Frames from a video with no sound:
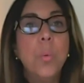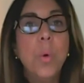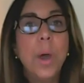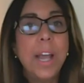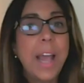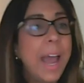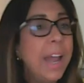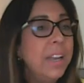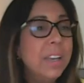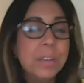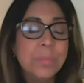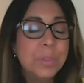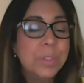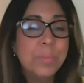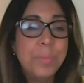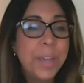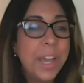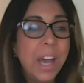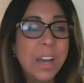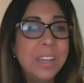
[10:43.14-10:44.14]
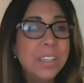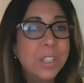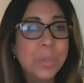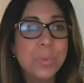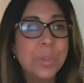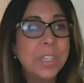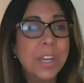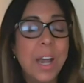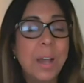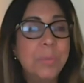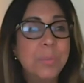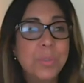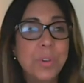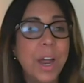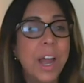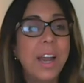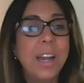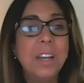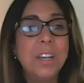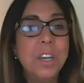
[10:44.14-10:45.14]
what and to be honest, there were times
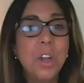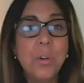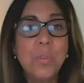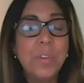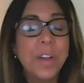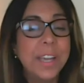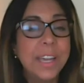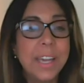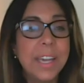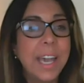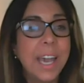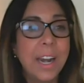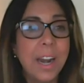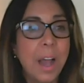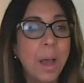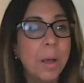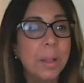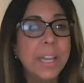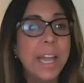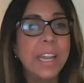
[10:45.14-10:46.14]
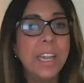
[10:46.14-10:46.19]
where I didn't know if I can get up.